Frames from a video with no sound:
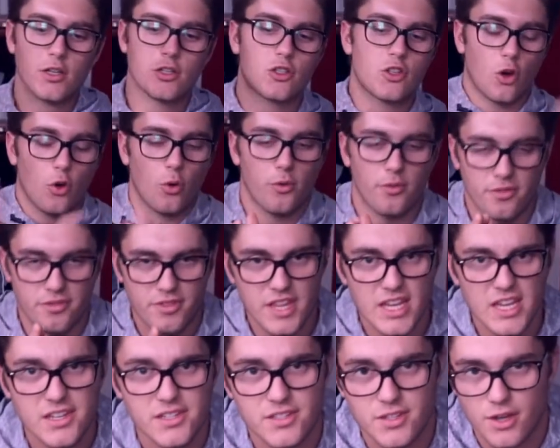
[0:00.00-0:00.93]
so
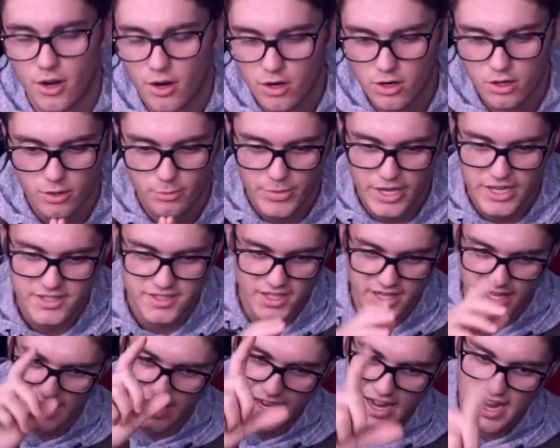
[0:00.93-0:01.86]
these are
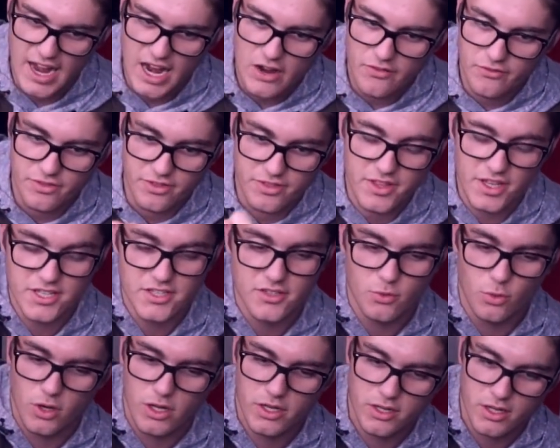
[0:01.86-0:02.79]
amazing, and I have
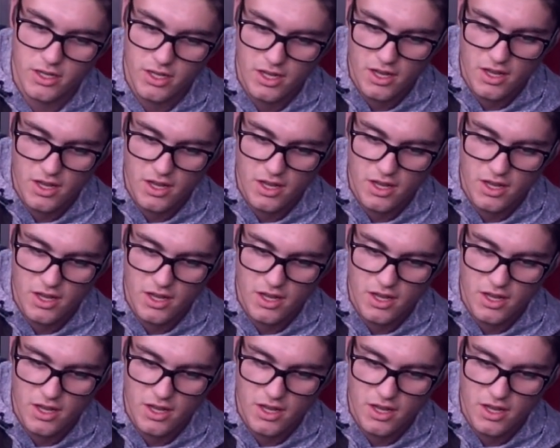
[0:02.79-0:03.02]
this one